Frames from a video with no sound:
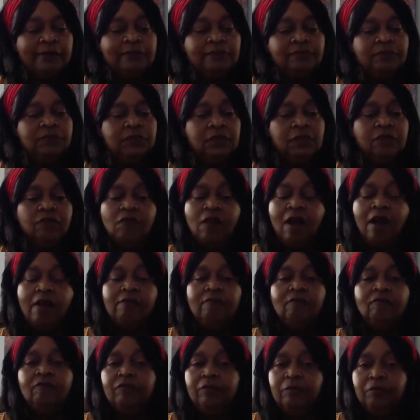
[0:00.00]
that
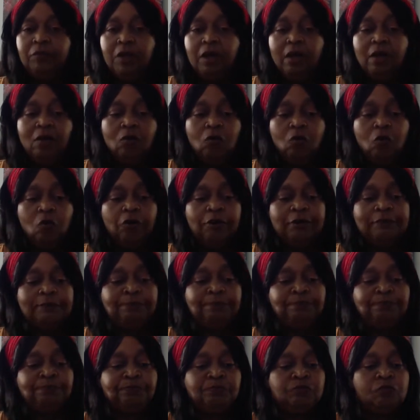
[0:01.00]
from now on,
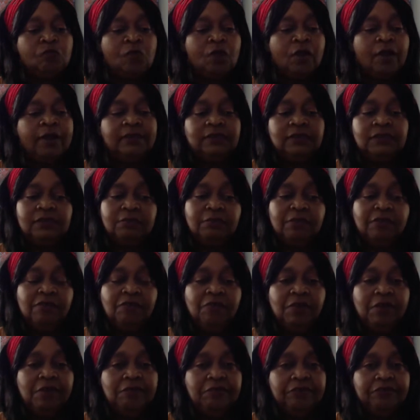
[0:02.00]
this is my
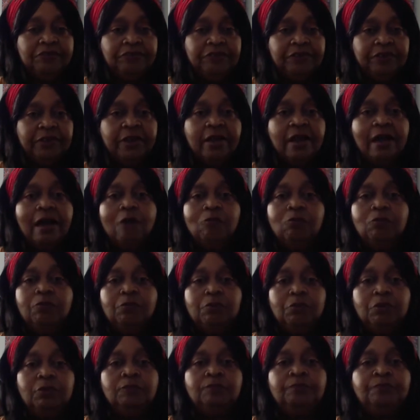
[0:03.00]
favorite drink, I would
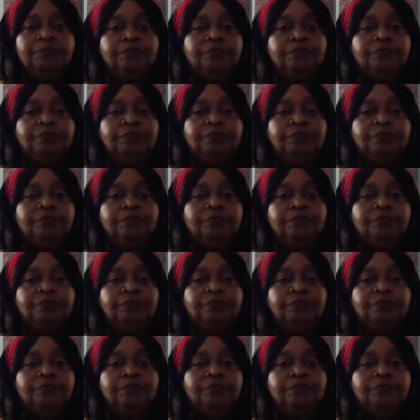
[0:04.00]
put